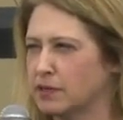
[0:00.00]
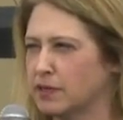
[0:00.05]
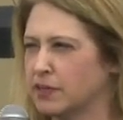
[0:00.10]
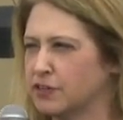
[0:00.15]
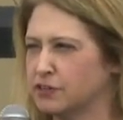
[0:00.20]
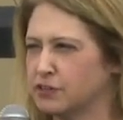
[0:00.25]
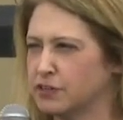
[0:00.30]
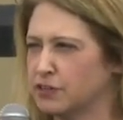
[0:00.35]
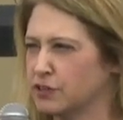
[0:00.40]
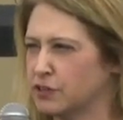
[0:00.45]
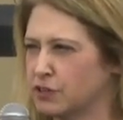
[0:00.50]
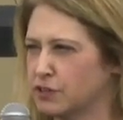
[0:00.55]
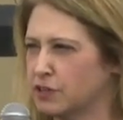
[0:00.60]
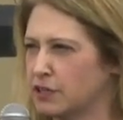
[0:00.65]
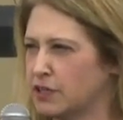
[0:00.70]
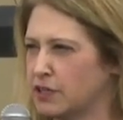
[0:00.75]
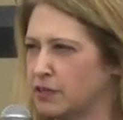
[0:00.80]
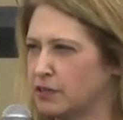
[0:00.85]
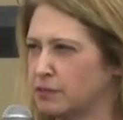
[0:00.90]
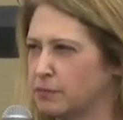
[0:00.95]

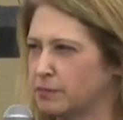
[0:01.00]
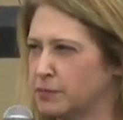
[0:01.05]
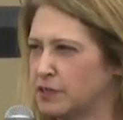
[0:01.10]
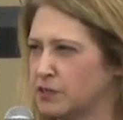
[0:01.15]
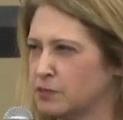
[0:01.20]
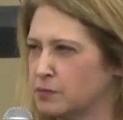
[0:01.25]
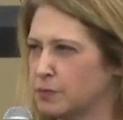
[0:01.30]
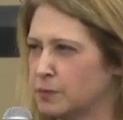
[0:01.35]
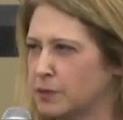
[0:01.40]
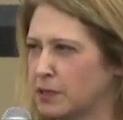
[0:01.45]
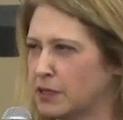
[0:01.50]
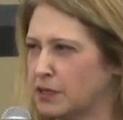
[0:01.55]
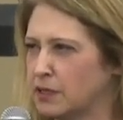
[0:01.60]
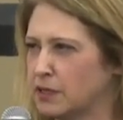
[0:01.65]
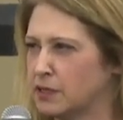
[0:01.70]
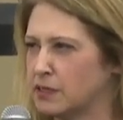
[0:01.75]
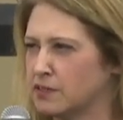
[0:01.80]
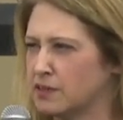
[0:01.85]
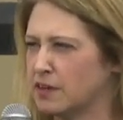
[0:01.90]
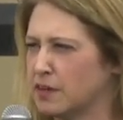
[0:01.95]
130 beats per minute.
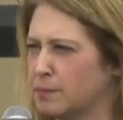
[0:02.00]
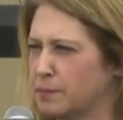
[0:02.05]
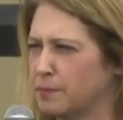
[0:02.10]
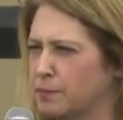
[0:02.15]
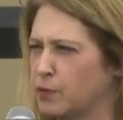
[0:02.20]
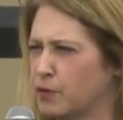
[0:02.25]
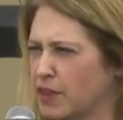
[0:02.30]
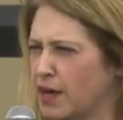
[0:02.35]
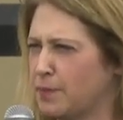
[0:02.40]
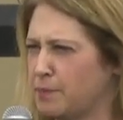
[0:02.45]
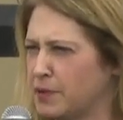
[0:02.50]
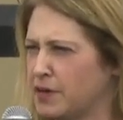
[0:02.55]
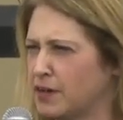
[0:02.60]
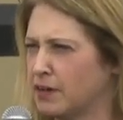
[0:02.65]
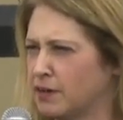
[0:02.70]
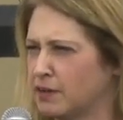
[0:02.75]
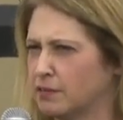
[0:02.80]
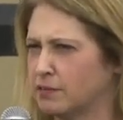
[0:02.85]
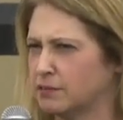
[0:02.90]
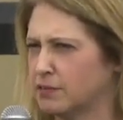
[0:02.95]
Is that a, would that be
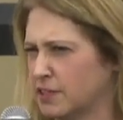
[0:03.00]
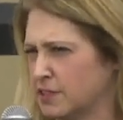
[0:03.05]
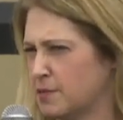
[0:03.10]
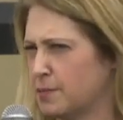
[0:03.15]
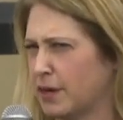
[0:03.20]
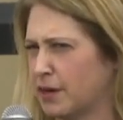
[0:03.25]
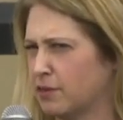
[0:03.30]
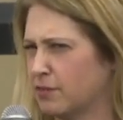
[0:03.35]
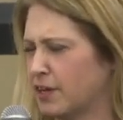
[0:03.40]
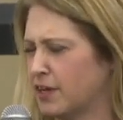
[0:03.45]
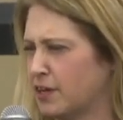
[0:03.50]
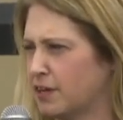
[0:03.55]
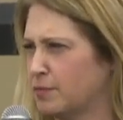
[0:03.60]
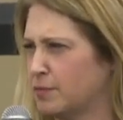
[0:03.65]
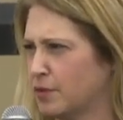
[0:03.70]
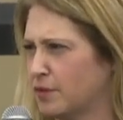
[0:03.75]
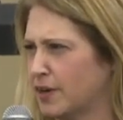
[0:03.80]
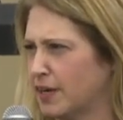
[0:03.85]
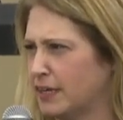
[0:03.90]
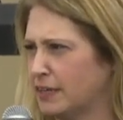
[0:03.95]
a, that's about a right
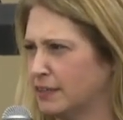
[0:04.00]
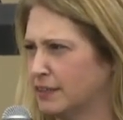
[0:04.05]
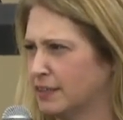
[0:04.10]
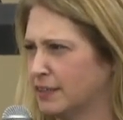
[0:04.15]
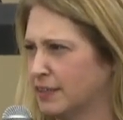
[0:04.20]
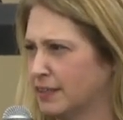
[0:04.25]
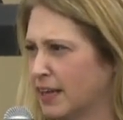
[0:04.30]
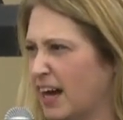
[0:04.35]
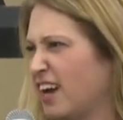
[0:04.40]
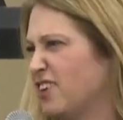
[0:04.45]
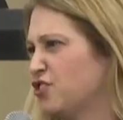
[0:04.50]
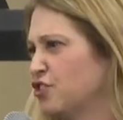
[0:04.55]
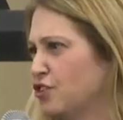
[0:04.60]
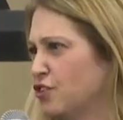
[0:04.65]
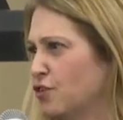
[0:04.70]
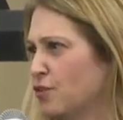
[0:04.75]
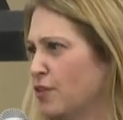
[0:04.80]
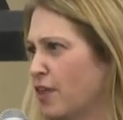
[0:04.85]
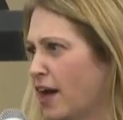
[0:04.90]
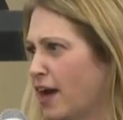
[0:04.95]
number, right? I should
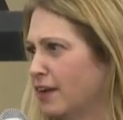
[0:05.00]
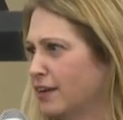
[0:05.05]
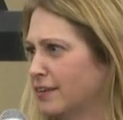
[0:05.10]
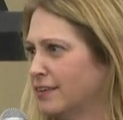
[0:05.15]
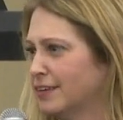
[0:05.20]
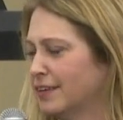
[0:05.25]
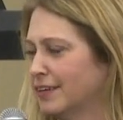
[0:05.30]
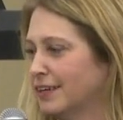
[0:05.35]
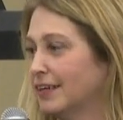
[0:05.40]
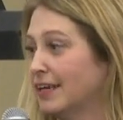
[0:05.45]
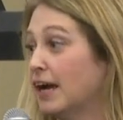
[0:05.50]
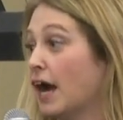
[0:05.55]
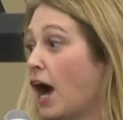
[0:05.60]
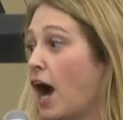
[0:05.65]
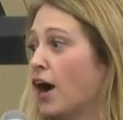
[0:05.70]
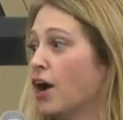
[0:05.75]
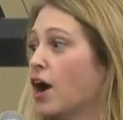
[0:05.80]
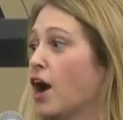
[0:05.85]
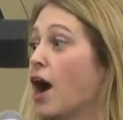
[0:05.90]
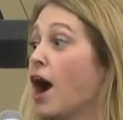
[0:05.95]
know that.
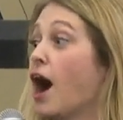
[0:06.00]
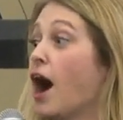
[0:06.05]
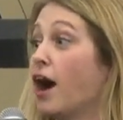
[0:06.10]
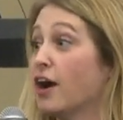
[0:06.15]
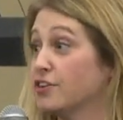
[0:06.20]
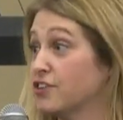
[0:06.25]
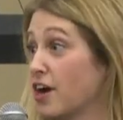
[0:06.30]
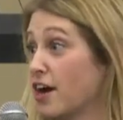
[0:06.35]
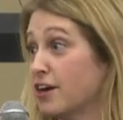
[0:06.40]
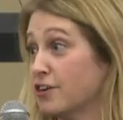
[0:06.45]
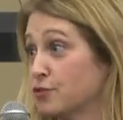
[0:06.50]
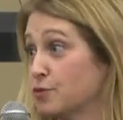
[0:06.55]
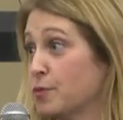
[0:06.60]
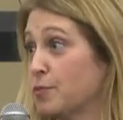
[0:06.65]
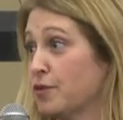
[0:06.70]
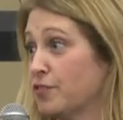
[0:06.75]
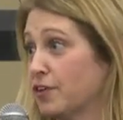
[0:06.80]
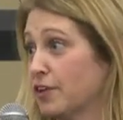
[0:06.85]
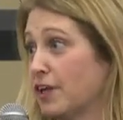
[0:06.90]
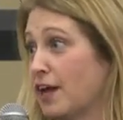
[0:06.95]
Our, our docs were
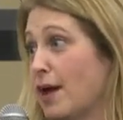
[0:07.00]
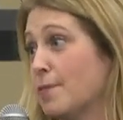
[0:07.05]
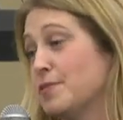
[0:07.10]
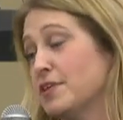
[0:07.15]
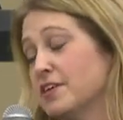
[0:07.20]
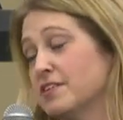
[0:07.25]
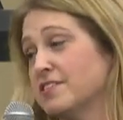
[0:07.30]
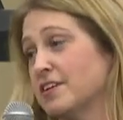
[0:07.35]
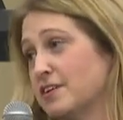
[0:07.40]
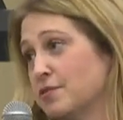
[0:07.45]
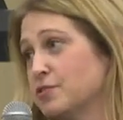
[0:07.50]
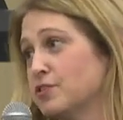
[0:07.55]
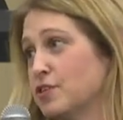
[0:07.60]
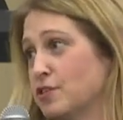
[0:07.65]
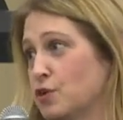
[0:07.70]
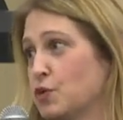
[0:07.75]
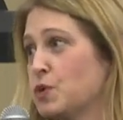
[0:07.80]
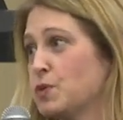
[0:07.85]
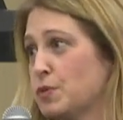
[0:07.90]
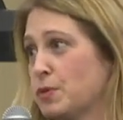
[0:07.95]
perfectly happy. They said it was in
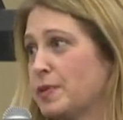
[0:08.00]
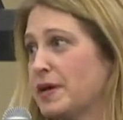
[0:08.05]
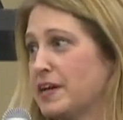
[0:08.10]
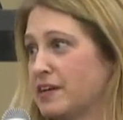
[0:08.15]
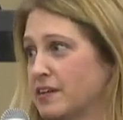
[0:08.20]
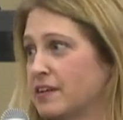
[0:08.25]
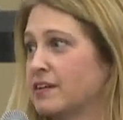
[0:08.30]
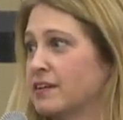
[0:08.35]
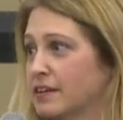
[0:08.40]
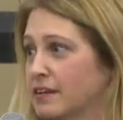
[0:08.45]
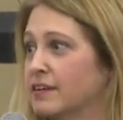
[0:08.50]
the normal band.